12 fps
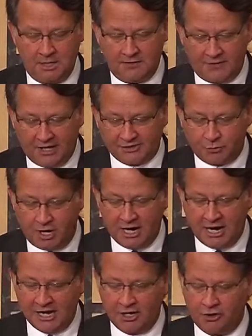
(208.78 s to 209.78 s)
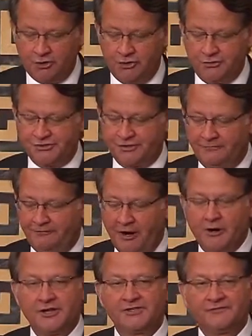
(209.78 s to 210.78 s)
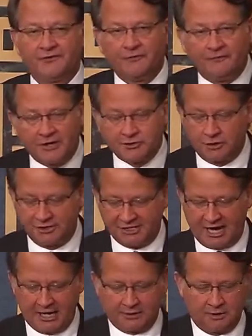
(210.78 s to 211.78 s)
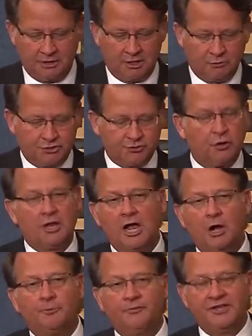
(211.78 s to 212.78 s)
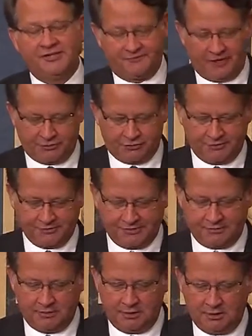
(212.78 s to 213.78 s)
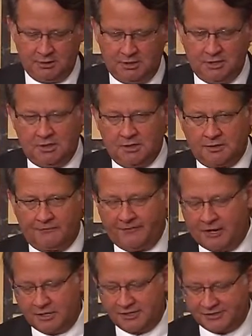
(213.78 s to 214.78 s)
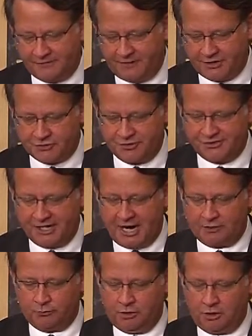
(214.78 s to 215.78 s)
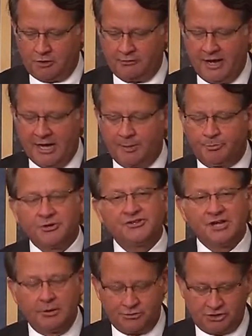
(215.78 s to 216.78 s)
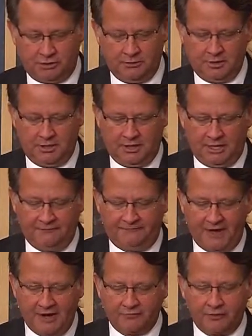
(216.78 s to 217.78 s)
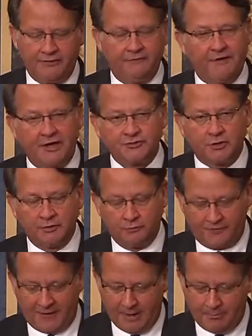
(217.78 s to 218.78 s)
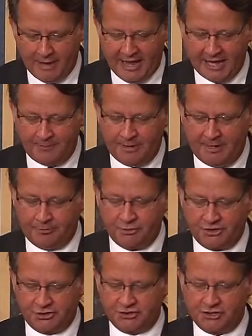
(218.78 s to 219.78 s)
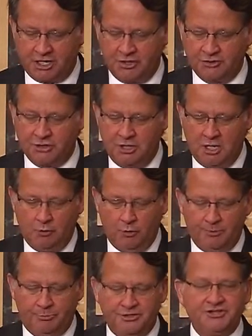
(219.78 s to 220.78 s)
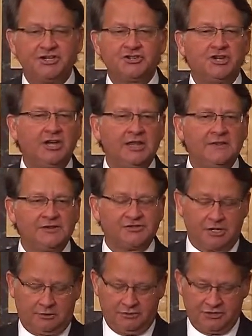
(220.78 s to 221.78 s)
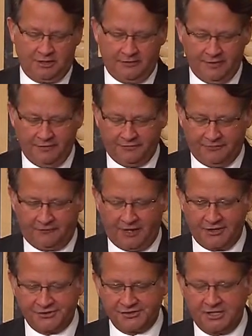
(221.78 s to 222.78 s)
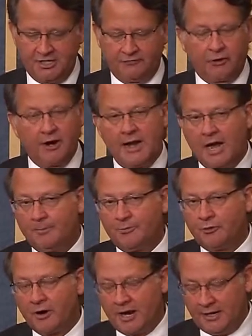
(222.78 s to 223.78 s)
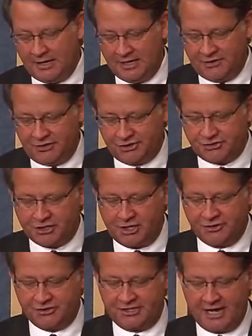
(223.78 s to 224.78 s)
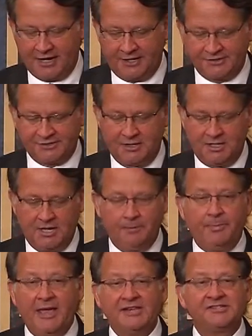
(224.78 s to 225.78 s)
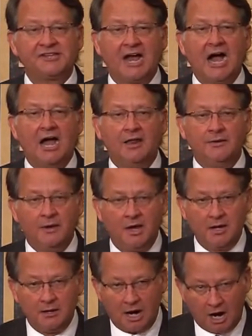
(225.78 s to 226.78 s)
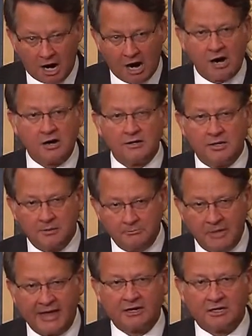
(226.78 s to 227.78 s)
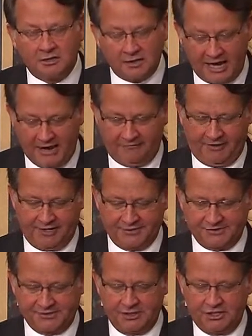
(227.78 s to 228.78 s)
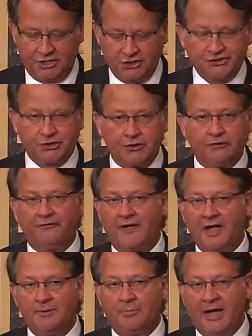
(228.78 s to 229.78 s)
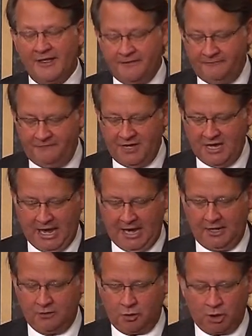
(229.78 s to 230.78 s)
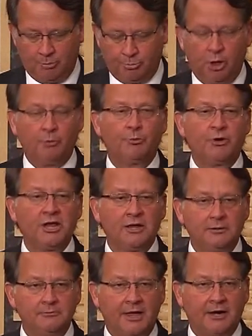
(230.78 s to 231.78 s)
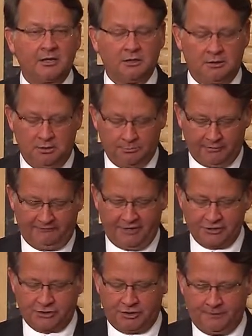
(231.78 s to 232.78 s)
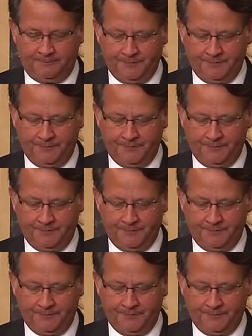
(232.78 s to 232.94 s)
That's why I introduced the Fairness for Veterans Act, which will help these veterans. The Fairness of Veterans Act will create a presumption in favor of the veteran with a bad paper discharge when petitioning the Secretary of Defense for an upgrade in discharge status based on hard medical evidence certified by the VA or appropriate medical professional.